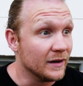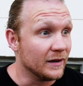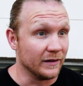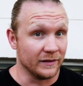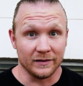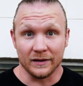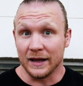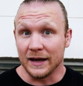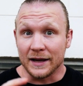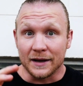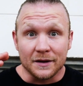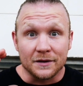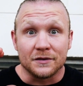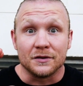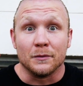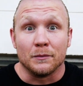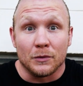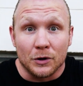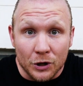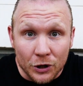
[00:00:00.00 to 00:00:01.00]
It's like
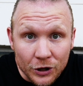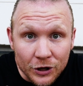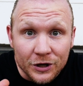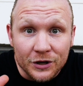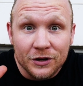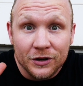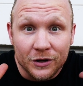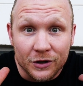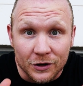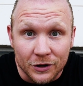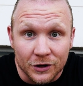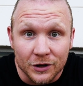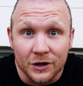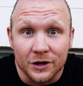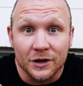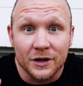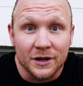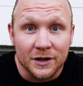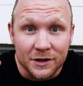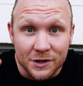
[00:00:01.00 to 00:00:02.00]
some good
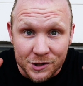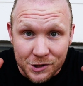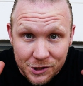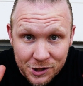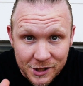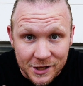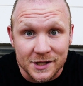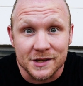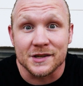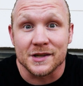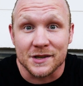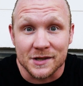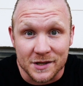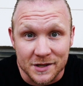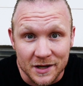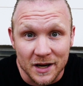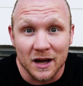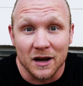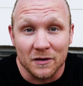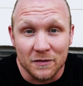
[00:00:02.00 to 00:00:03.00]
Jesus
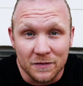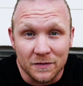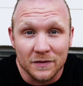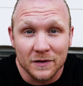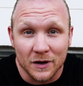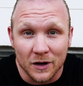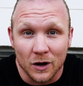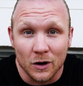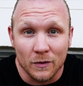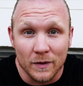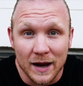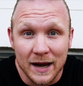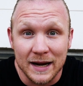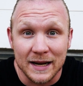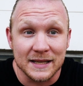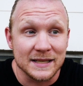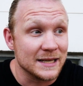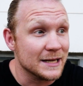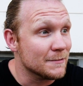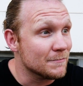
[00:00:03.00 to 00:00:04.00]
stuff, all
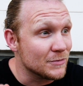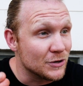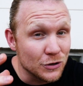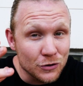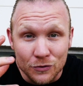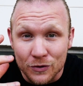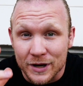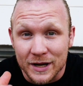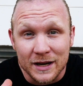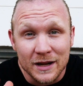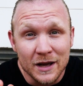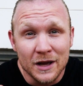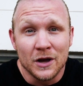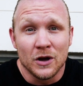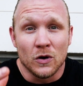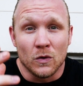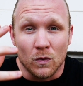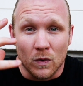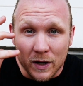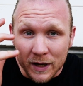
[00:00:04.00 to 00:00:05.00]
right? It's him doing
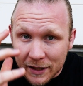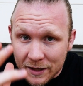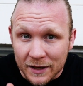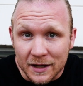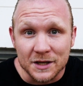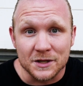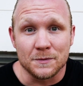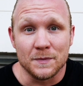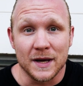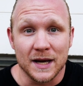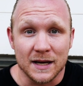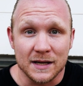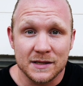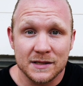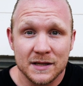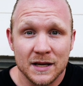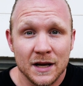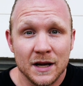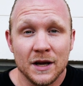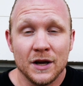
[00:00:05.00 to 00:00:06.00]
what he does
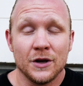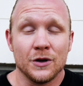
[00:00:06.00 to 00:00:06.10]
best.